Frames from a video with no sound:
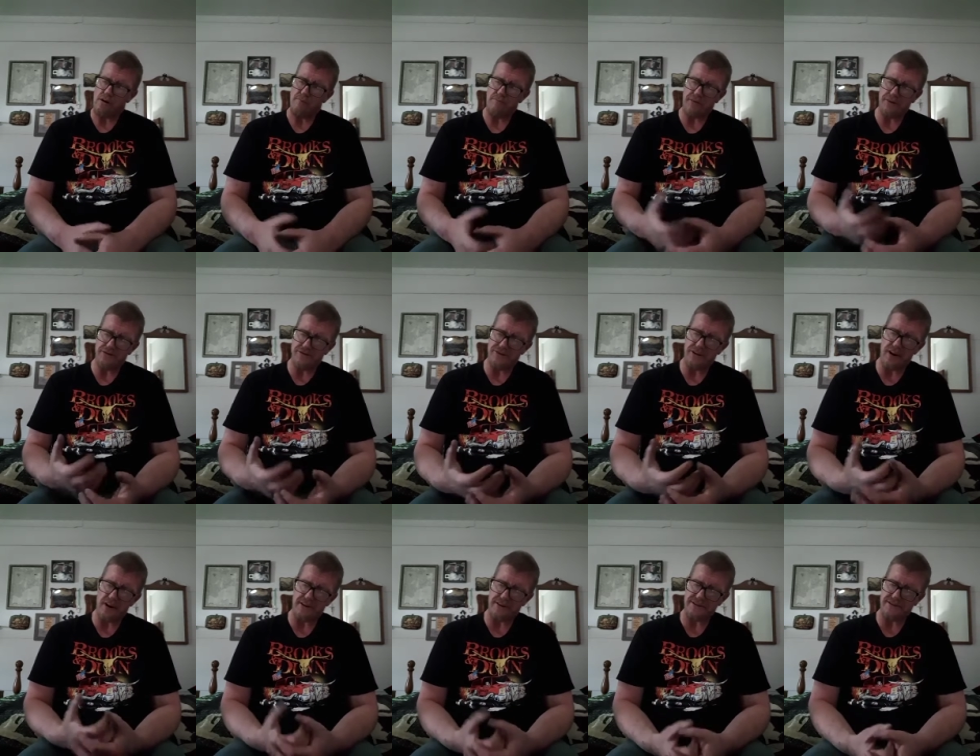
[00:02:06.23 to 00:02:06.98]

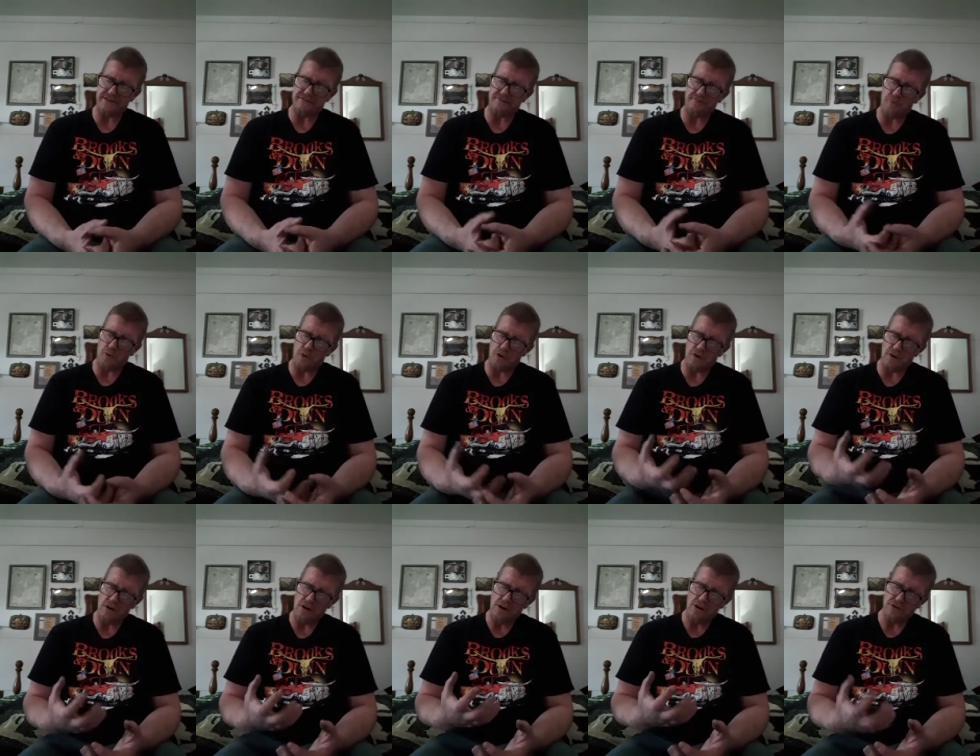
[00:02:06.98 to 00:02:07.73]
productive,
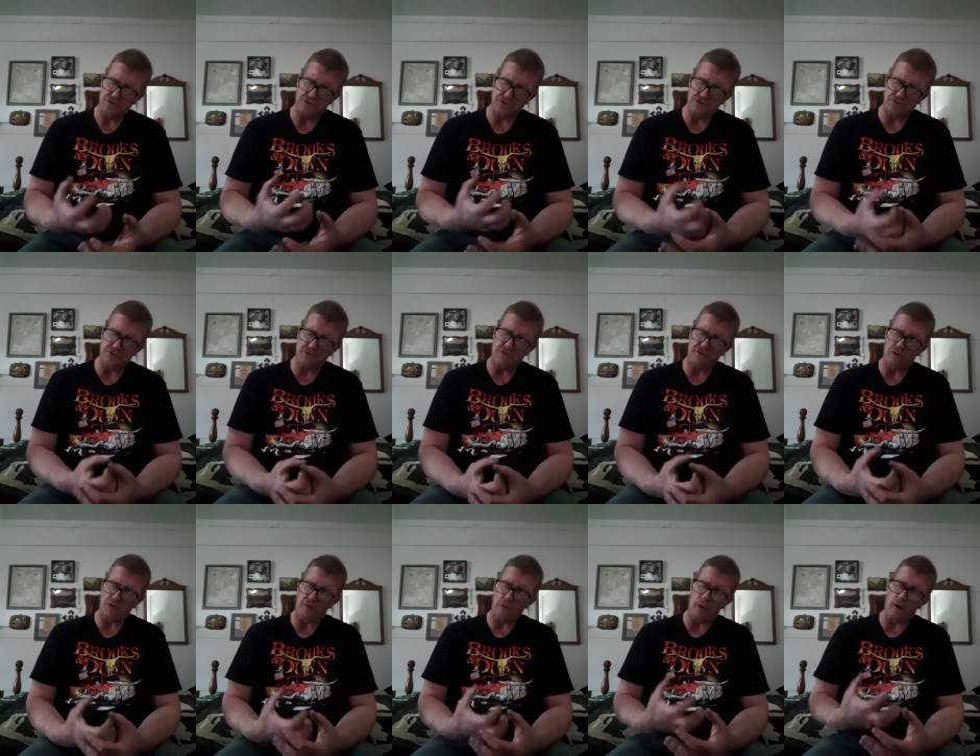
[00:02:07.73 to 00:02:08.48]
more
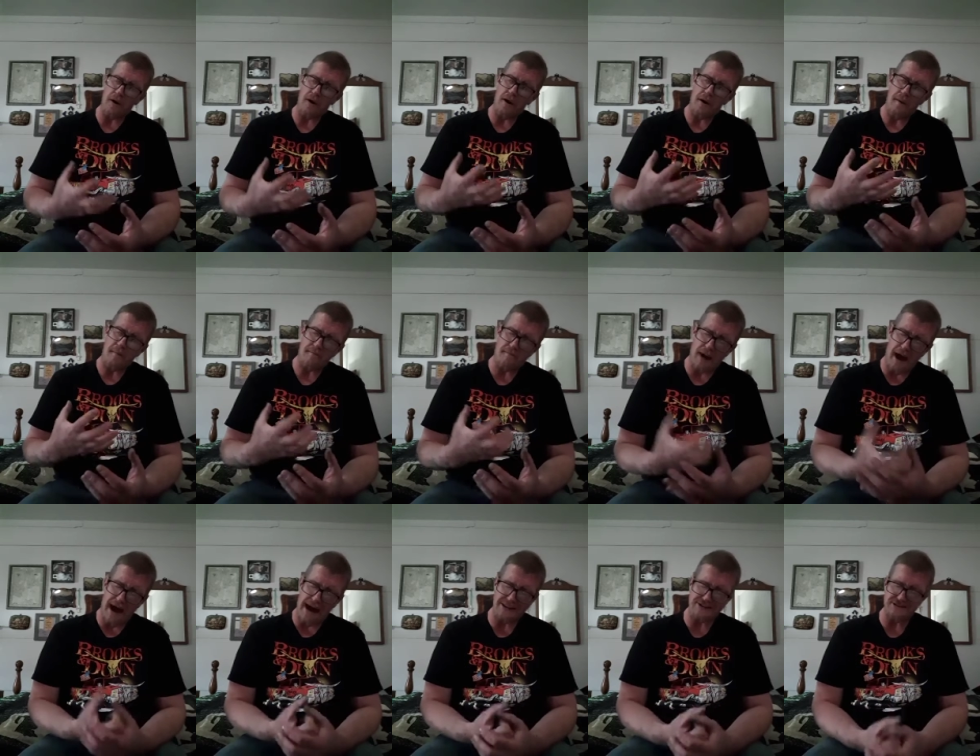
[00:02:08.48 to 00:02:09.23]
dutiful, more
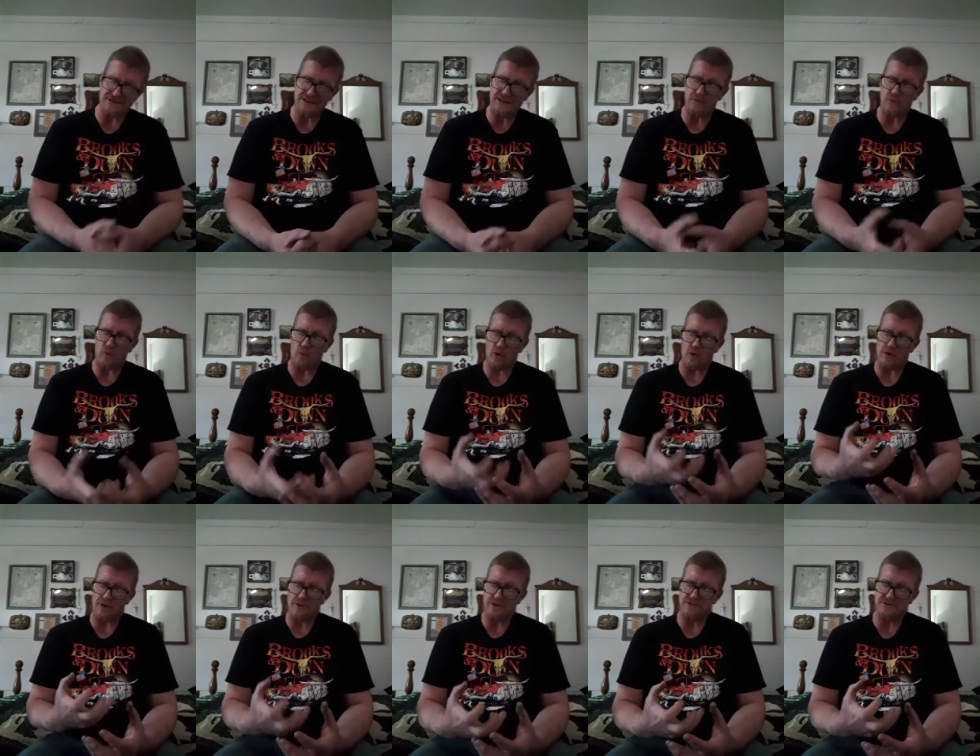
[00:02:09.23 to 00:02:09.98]
passionate
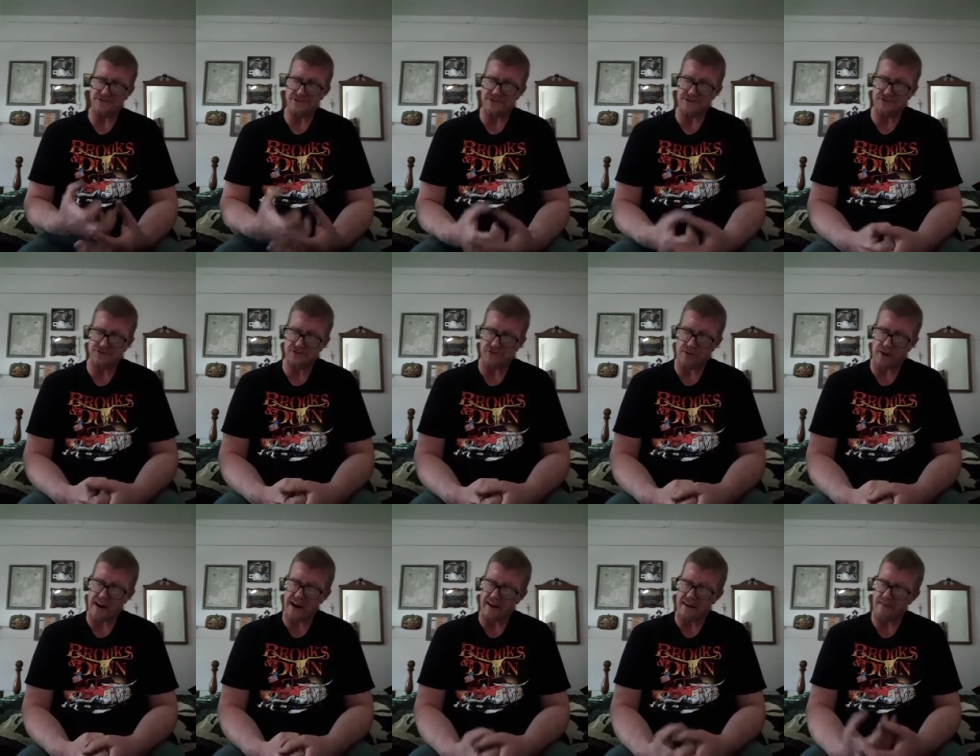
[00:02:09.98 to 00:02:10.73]
workers in this
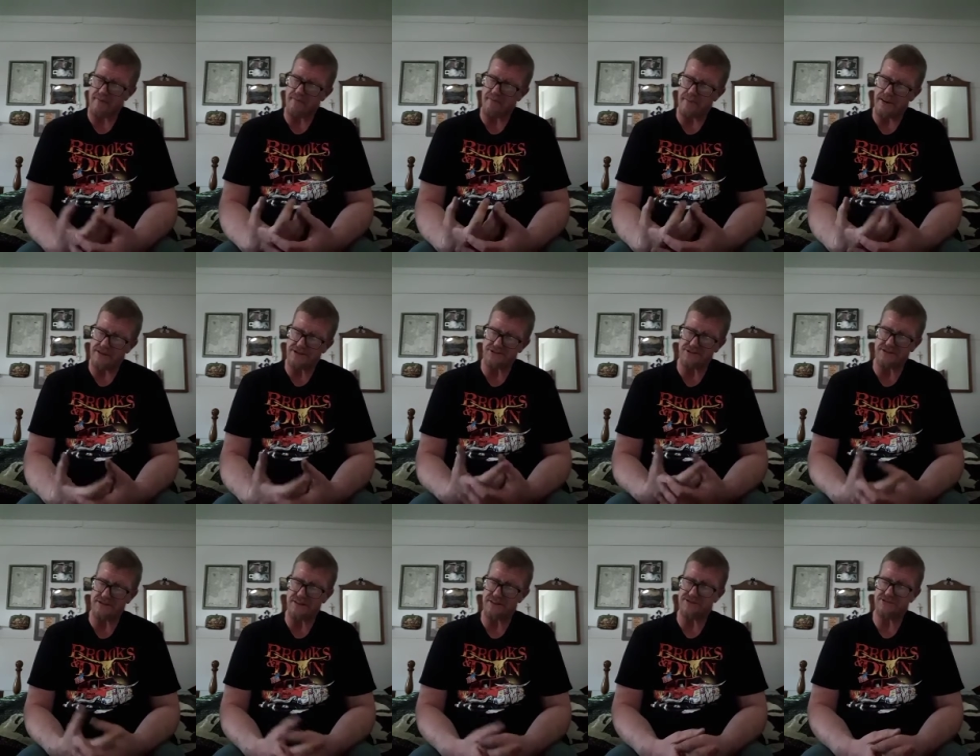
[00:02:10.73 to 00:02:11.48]
great
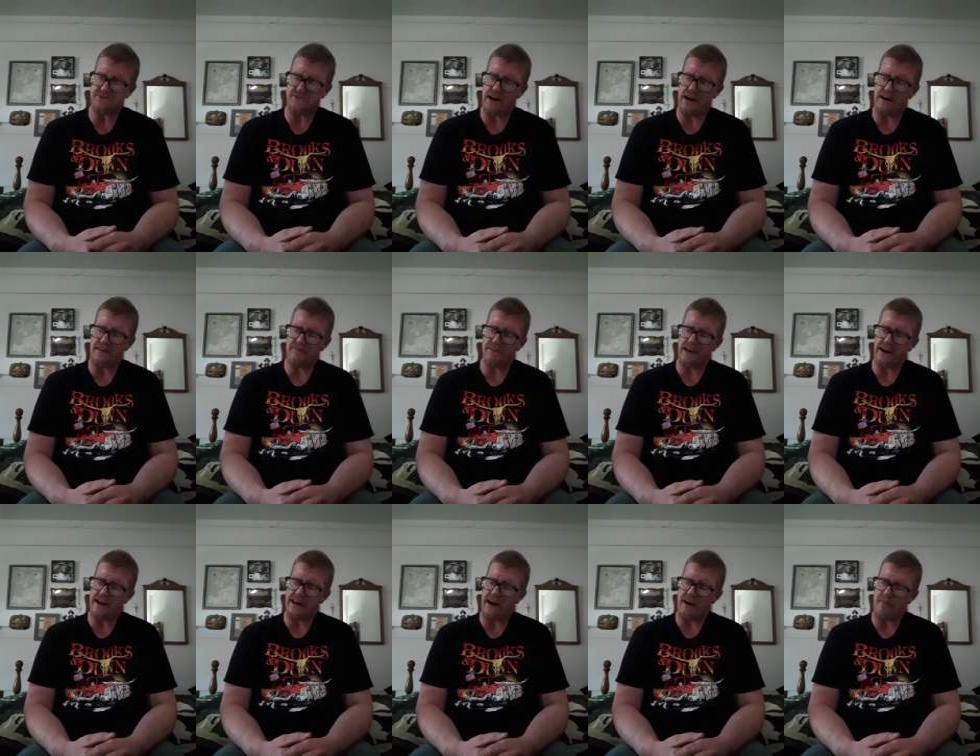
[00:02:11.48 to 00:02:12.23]
commission that you have
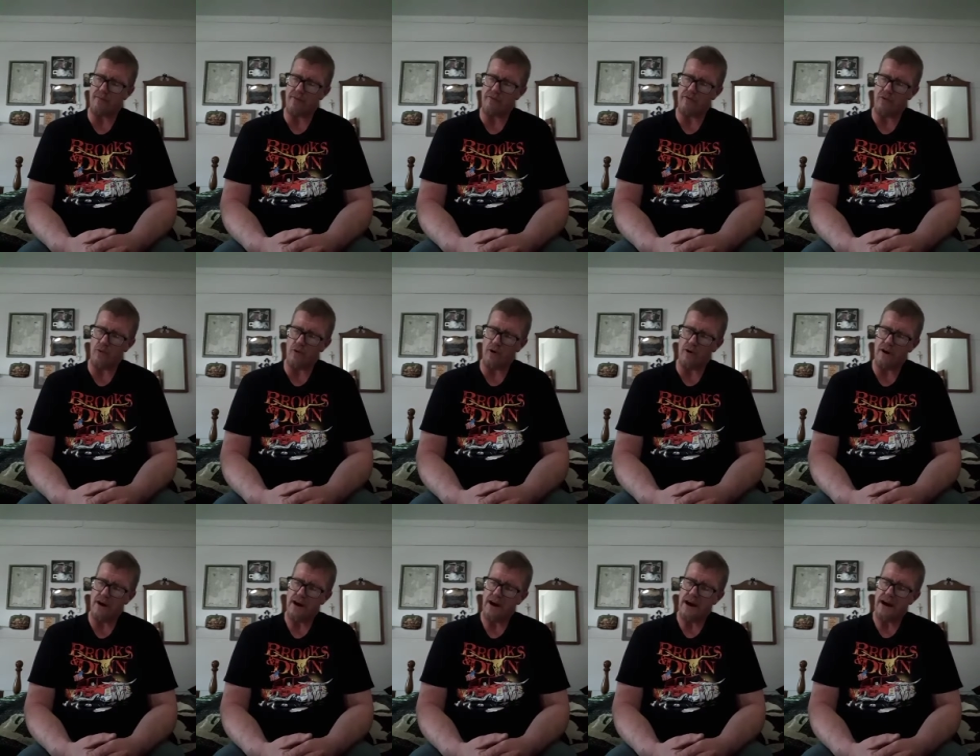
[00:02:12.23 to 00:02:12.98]
laid out
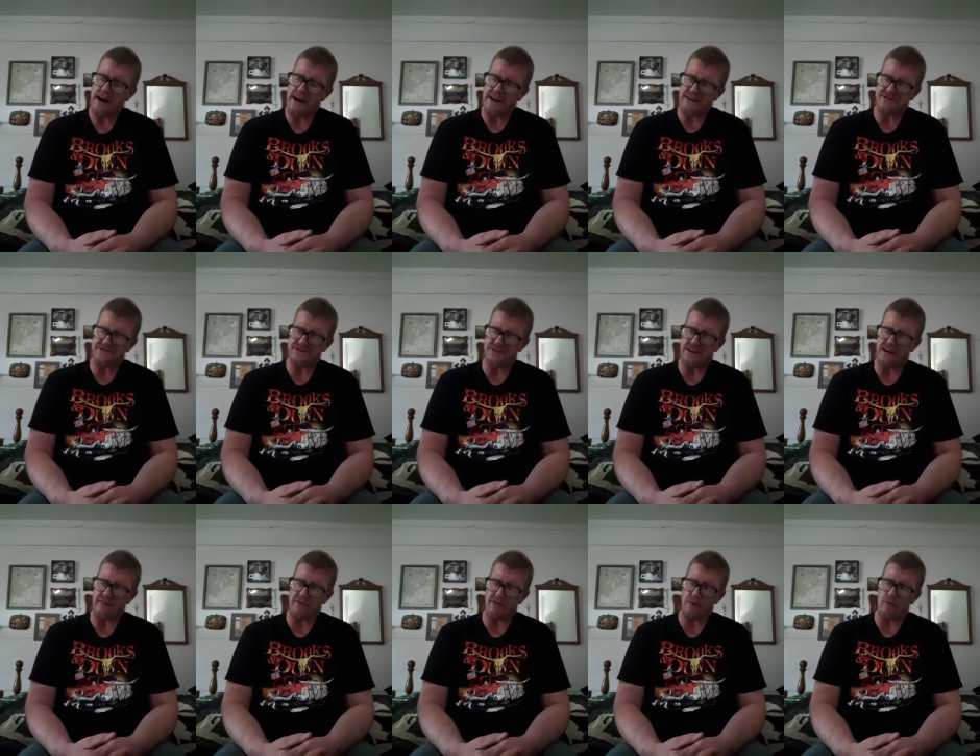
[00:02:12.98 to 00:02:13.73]
before each and
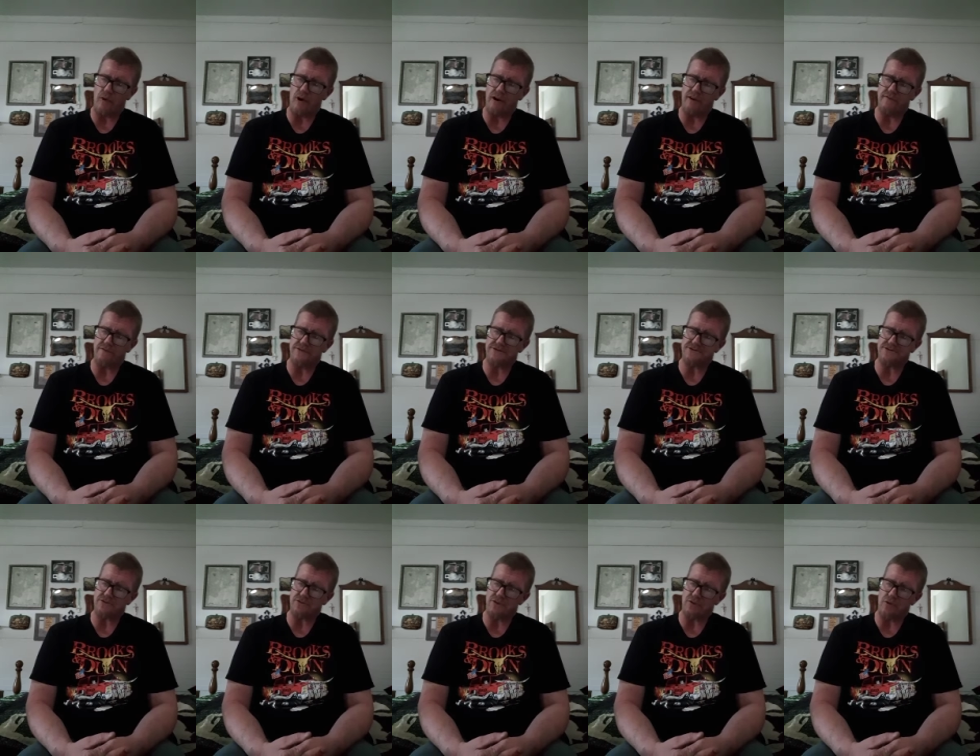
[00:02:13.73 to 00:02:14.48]
every one of us,
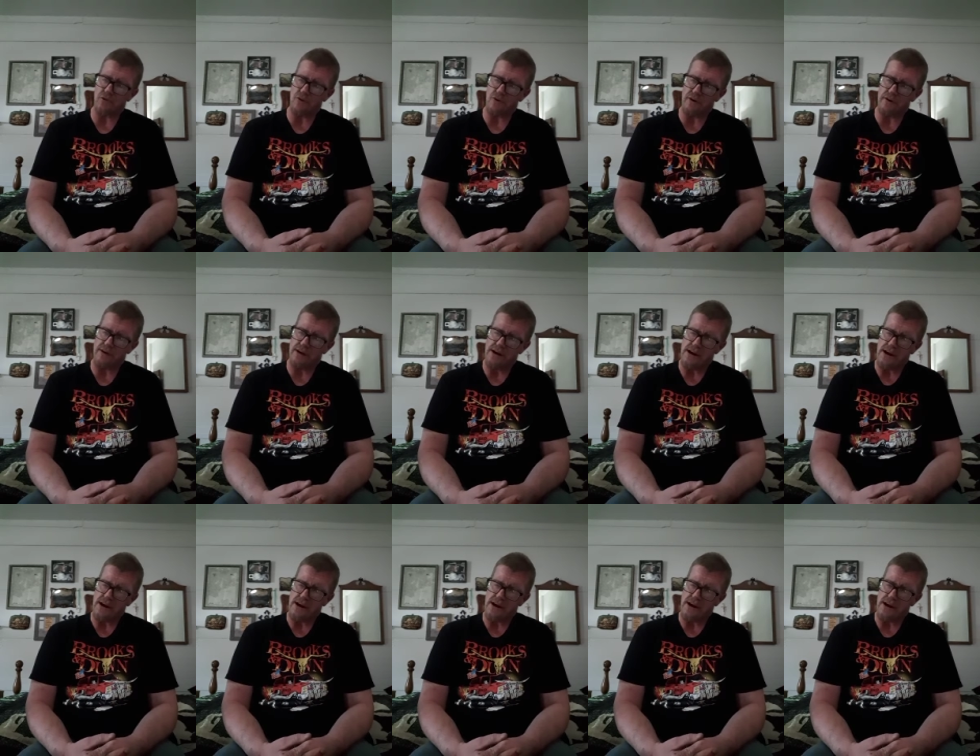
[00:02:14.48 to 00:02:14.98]
the Lord.